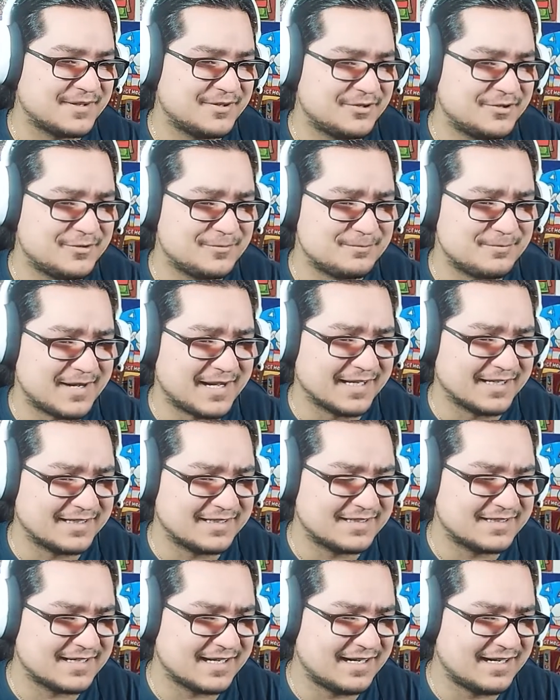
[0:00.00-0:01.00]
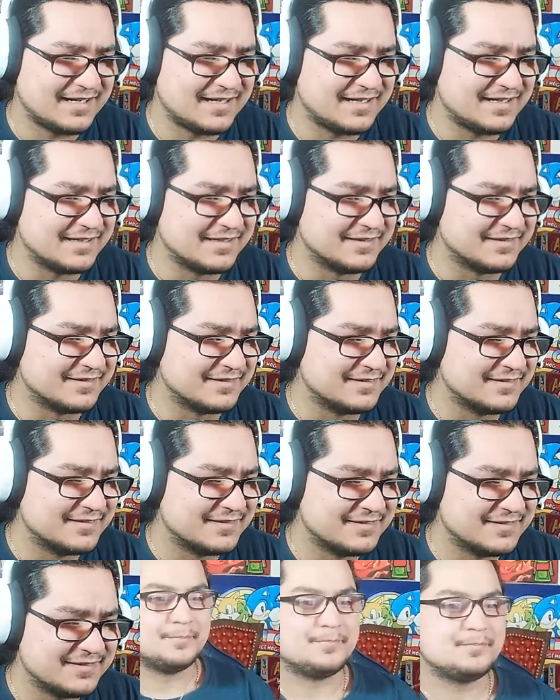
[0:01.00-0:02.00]
Oh my god.
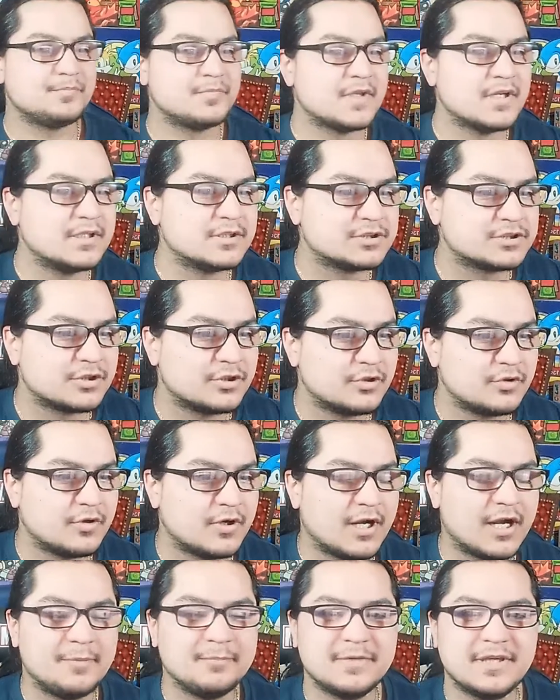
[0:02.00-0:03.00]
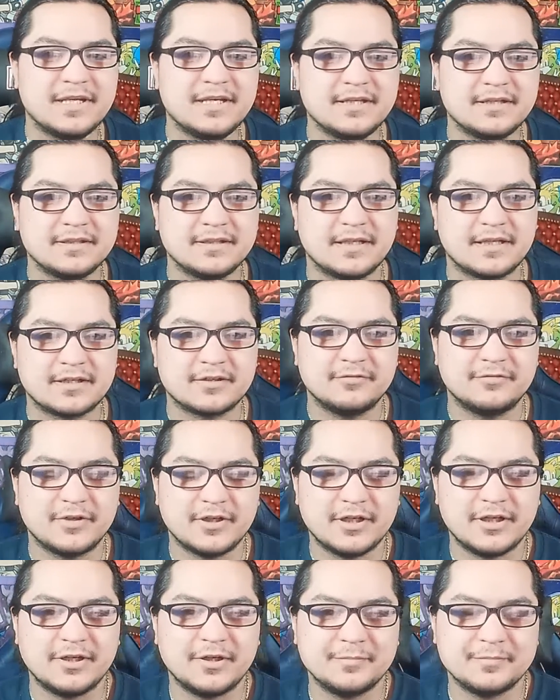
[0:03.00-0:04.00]
So I'm getting a lot of
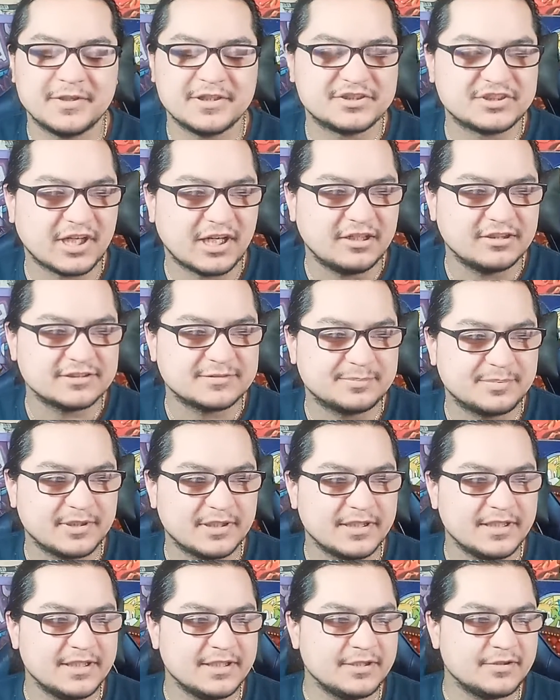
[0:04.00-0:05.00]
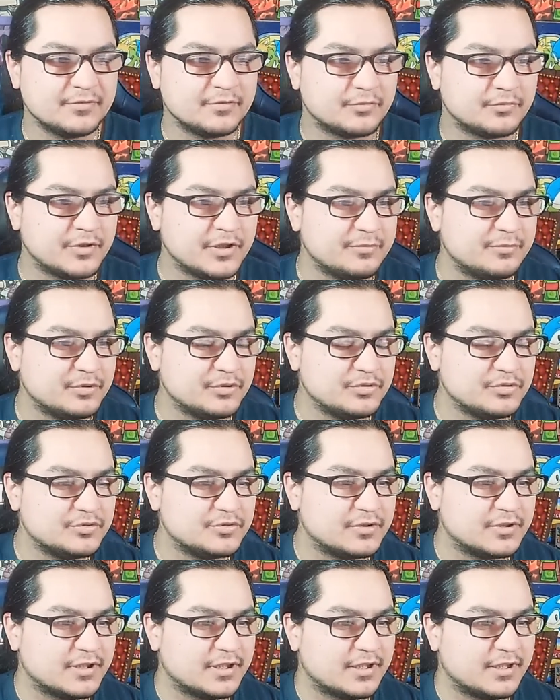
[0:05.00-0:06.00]
um, the Child's Play reboot
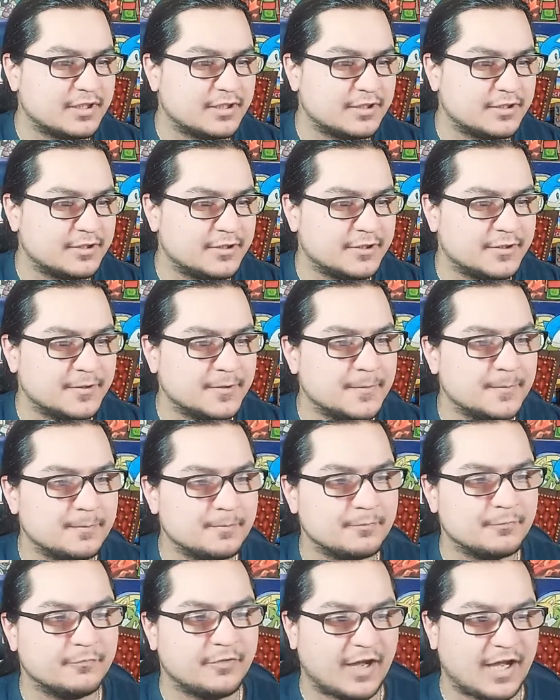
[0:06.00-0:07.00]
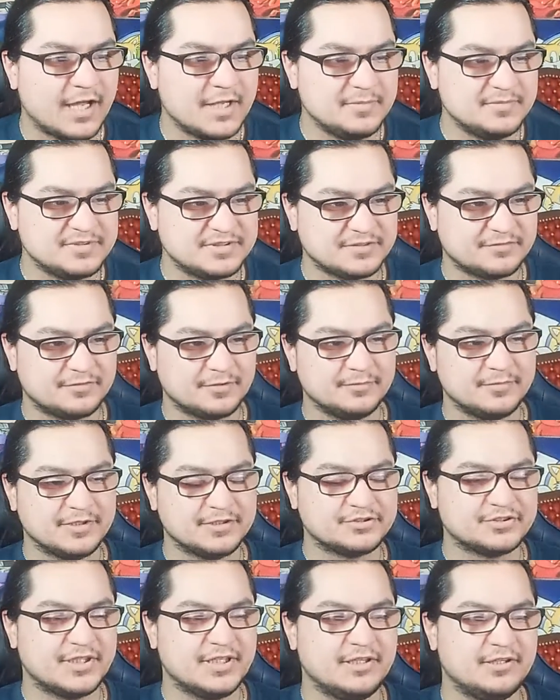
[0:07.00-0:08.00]
um, vibes from the
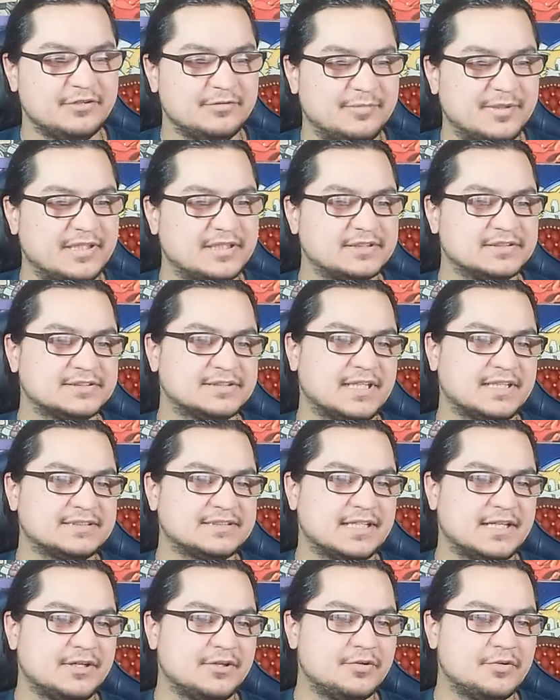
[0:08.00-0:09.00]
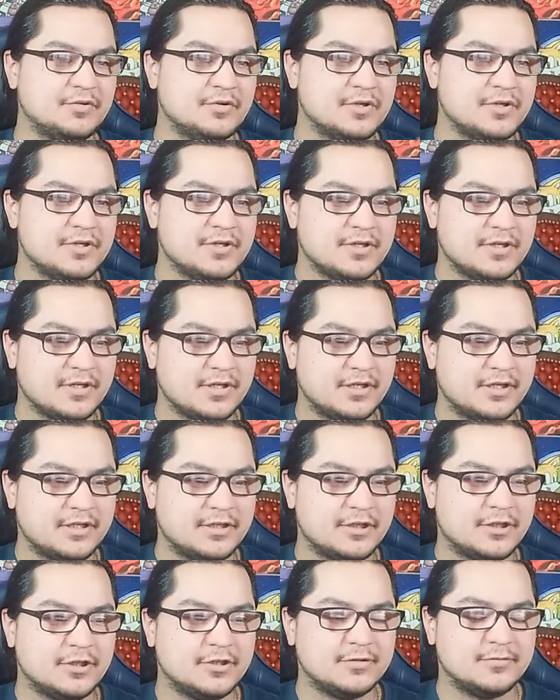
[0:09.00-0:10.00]
trailer because that's how
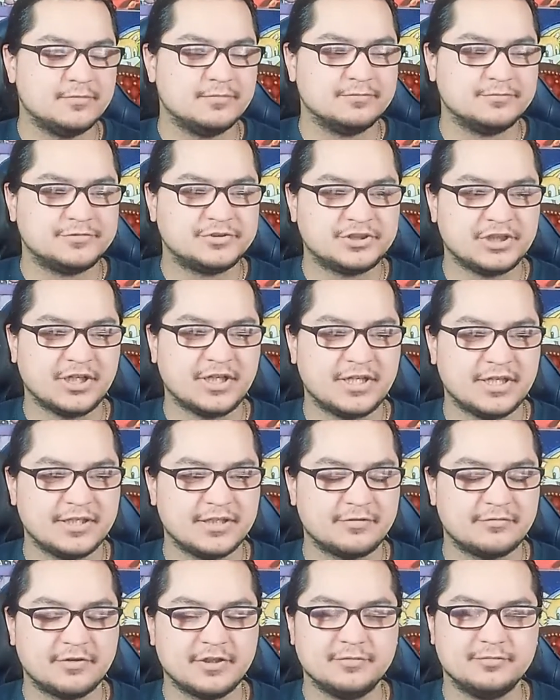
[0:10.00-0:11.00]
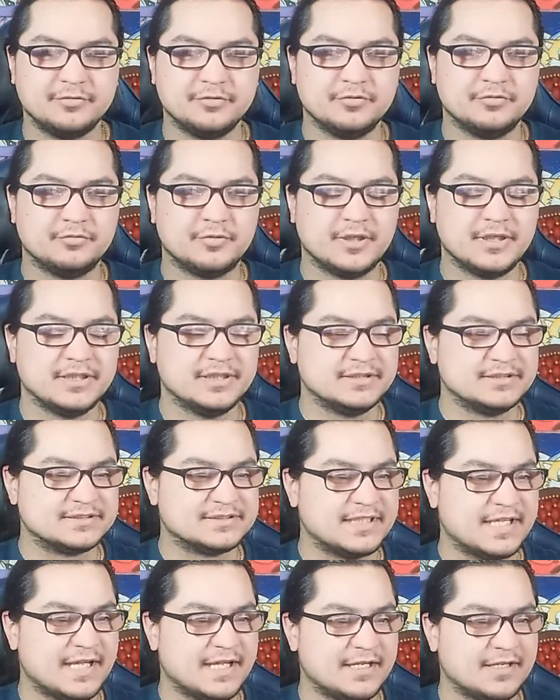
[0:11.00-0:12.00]
um, Chucky in the reboot was
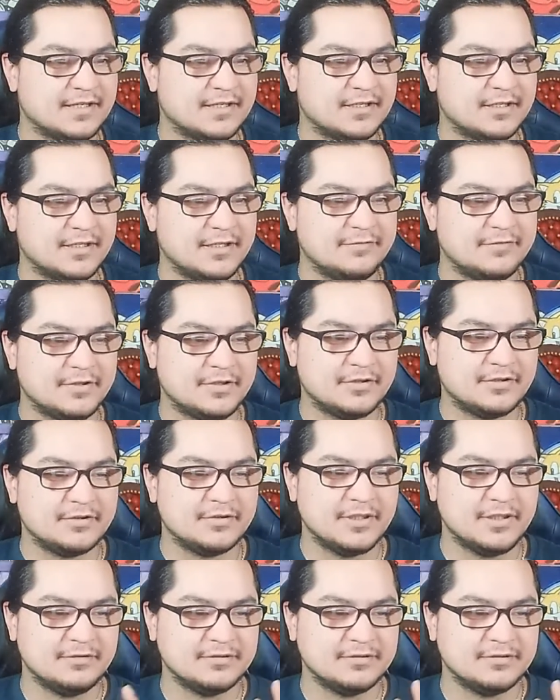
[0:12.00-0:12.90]
that uh, even though he